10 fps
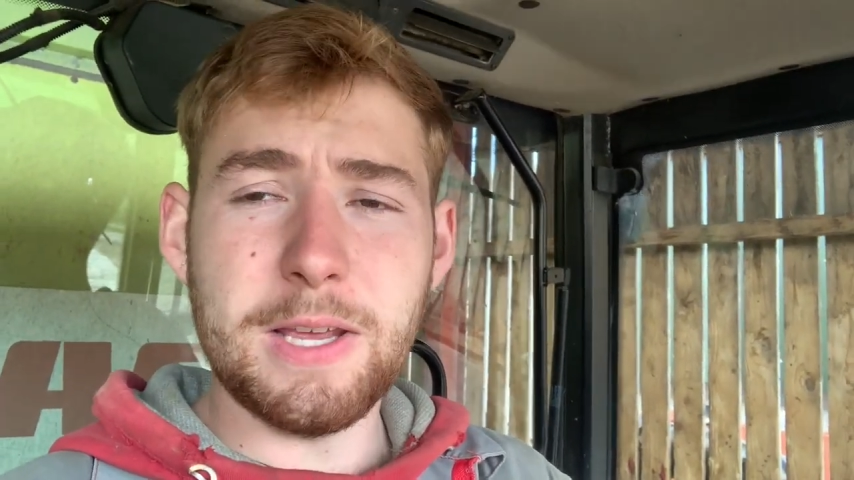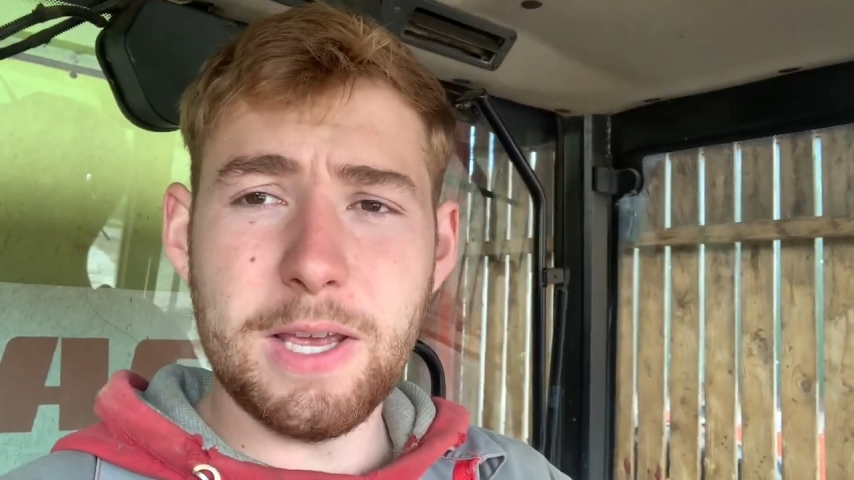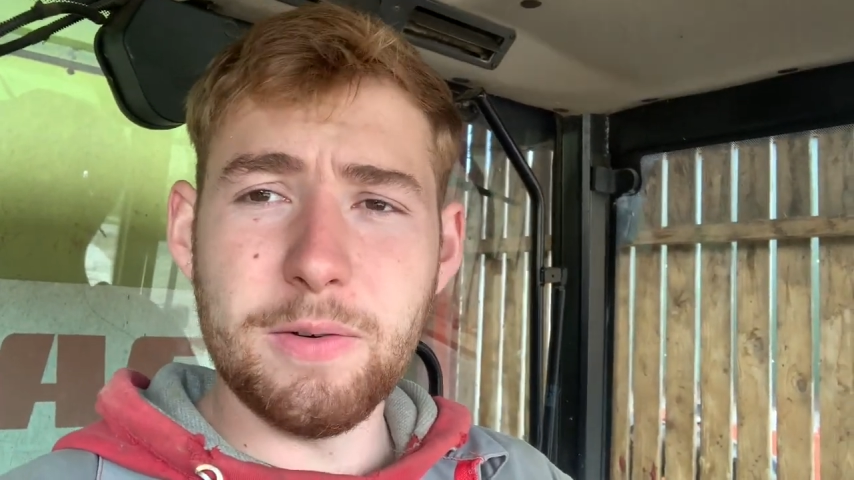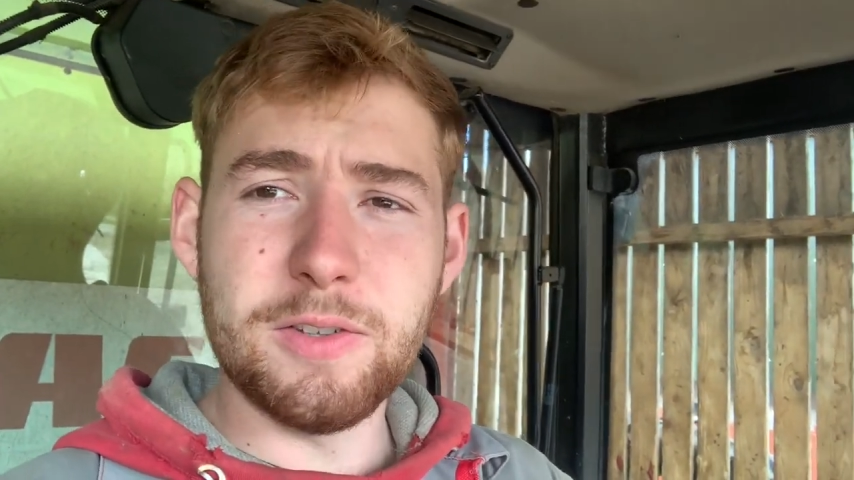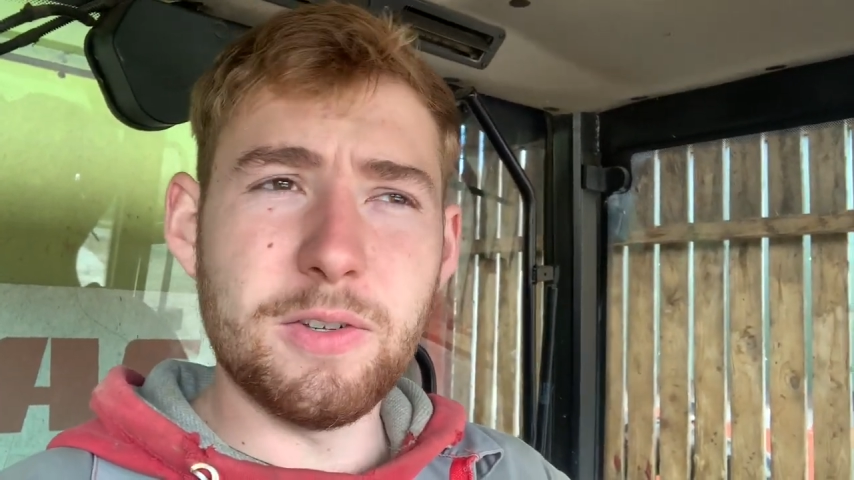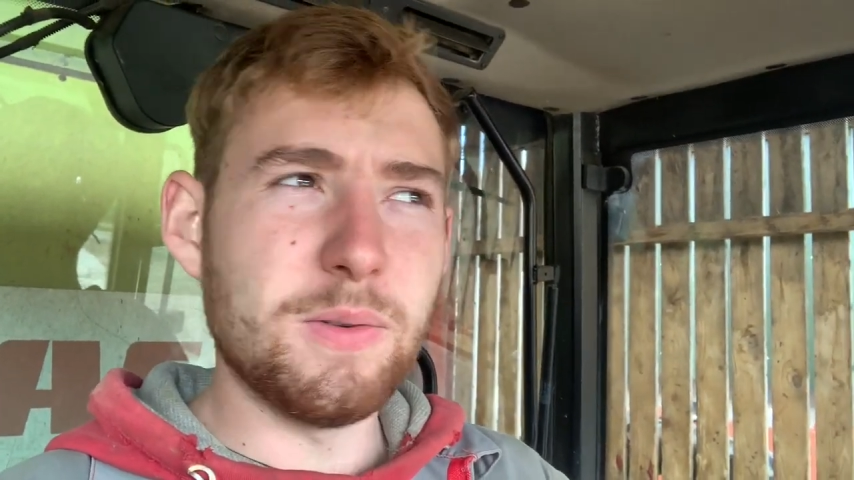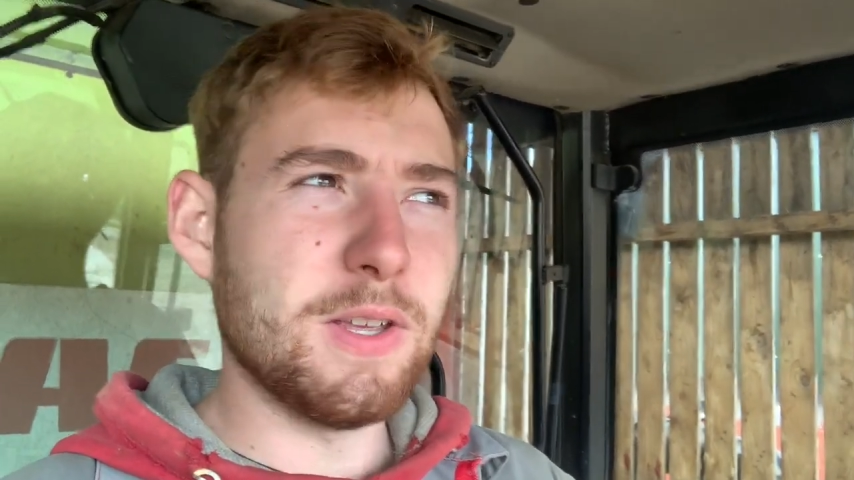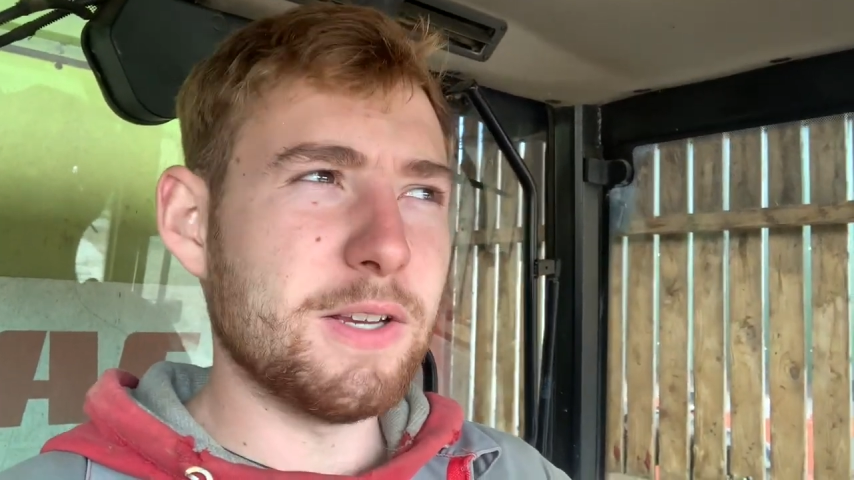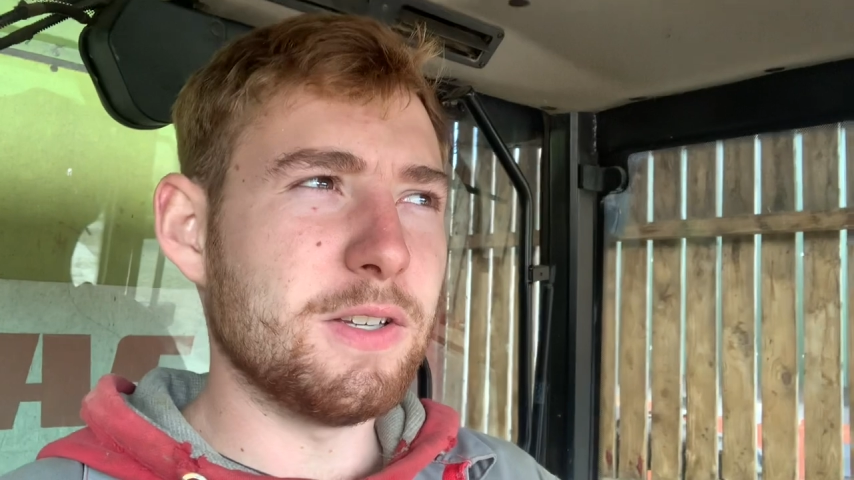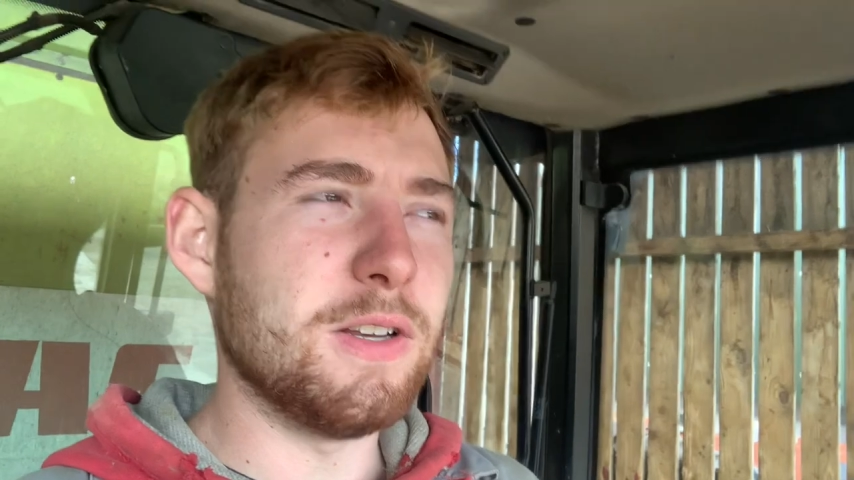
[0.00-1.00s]
here in
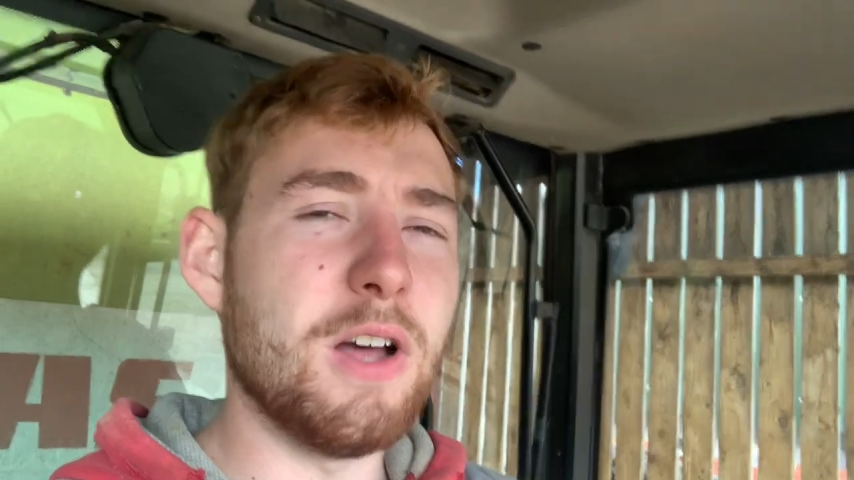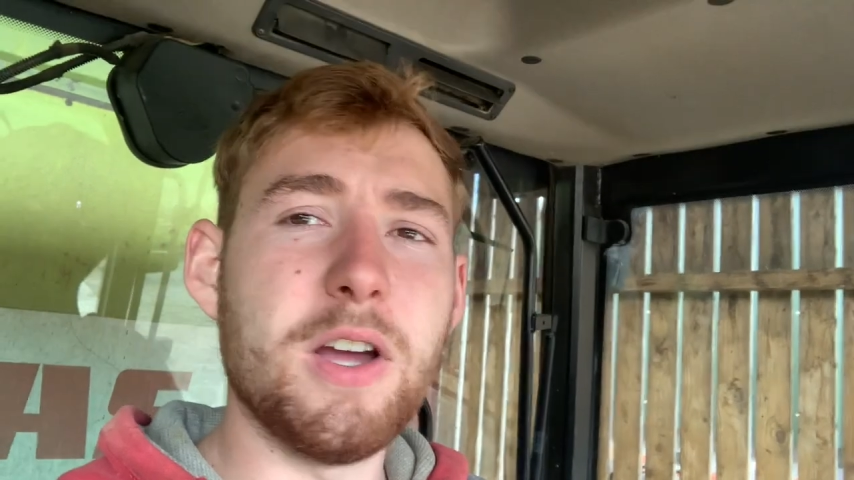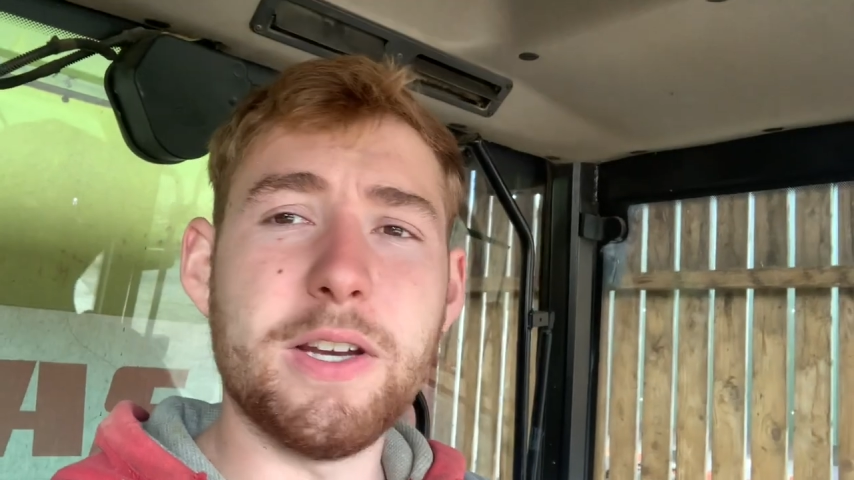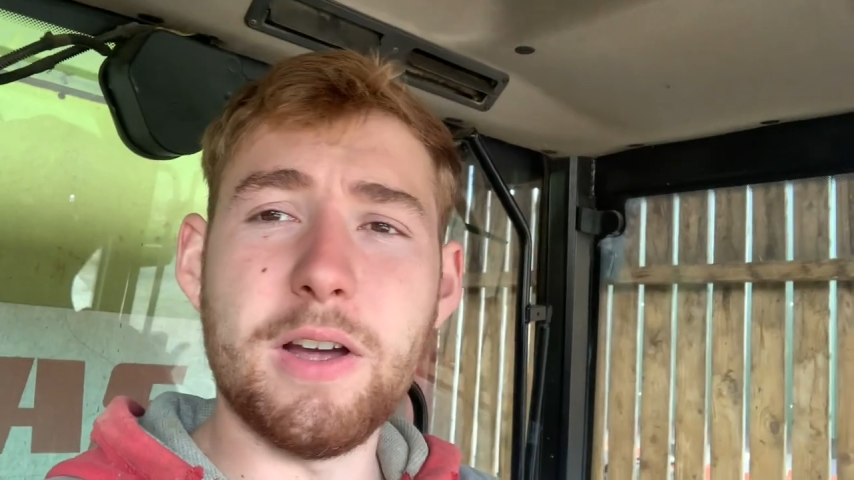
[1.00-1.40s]
2009.